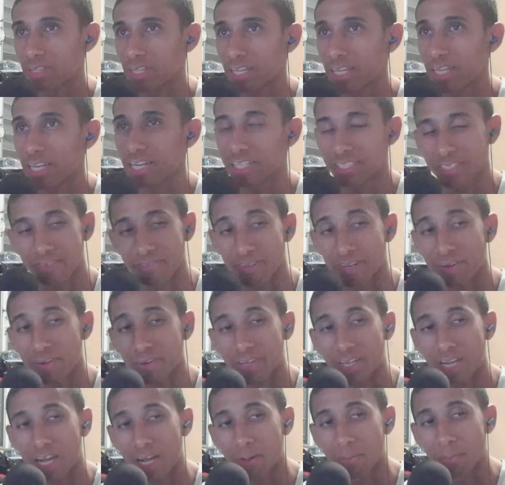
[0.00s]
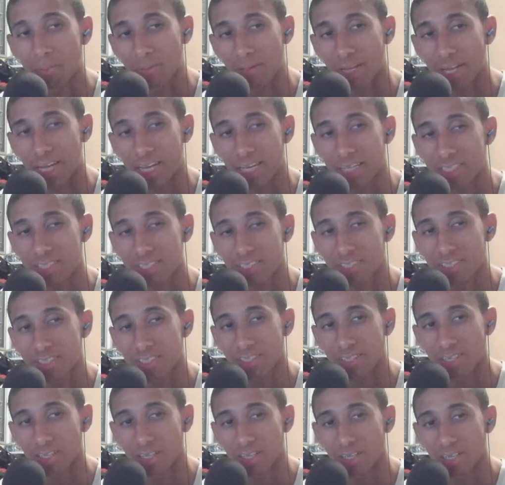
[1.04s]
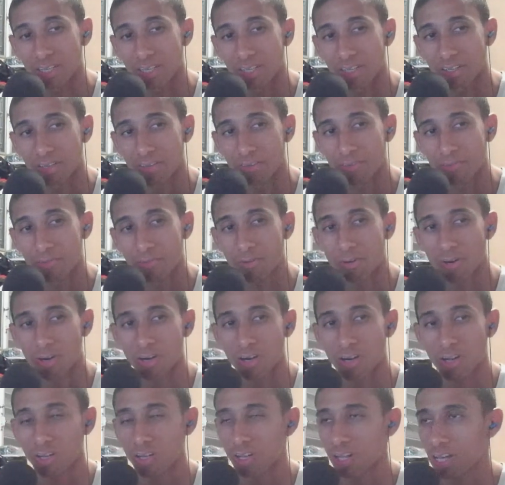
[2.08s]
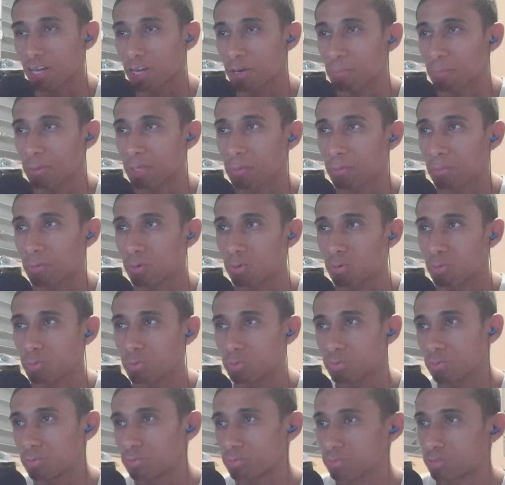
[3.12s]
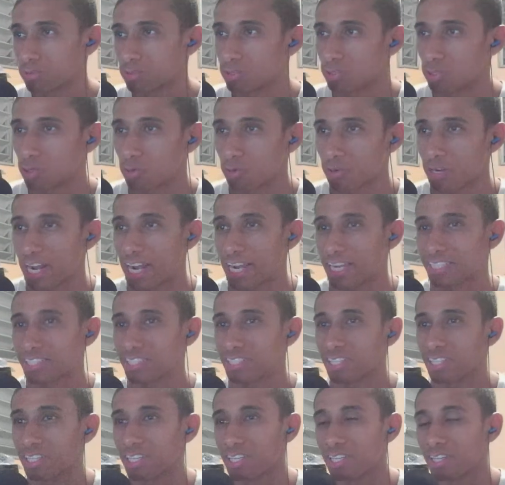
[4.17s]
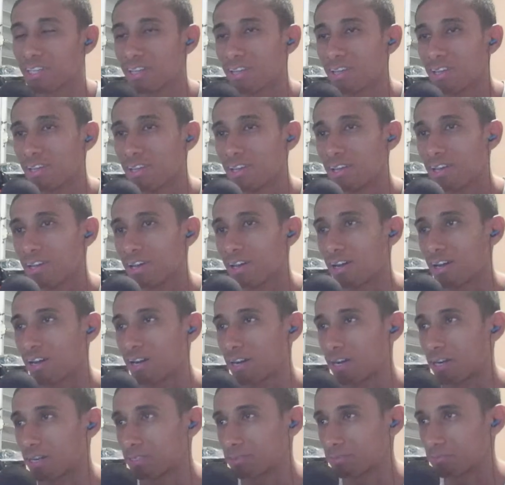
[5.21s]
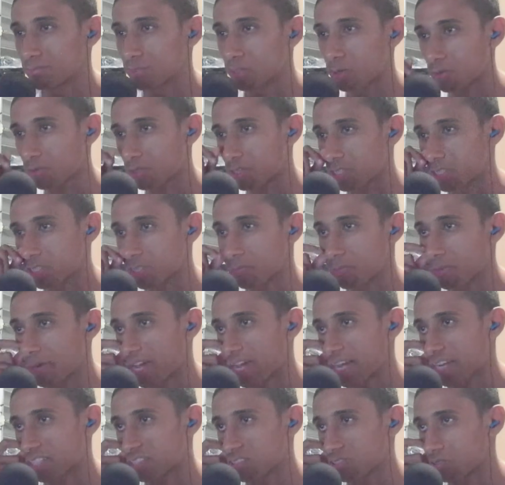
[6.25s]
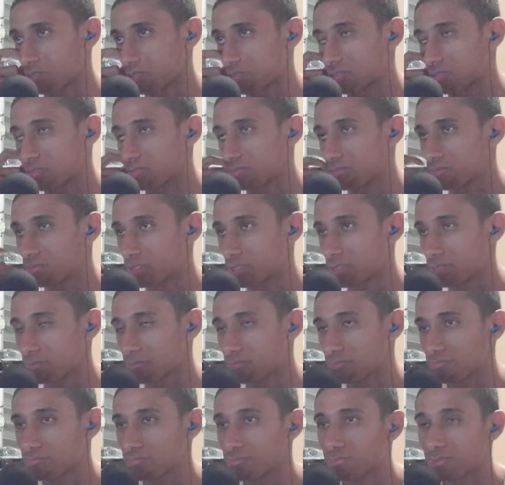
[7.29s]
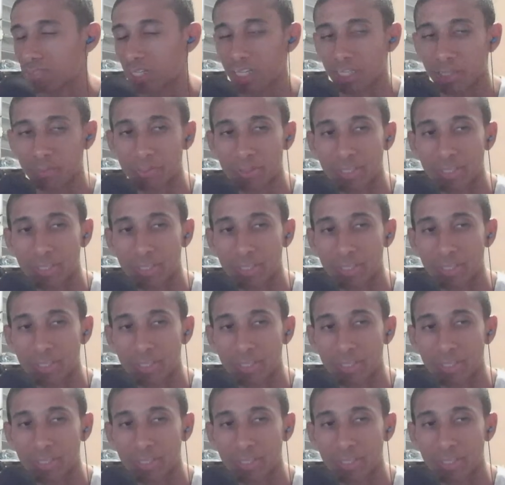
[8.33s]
is very complex for a lot of people who don't actually know the specs, or like me.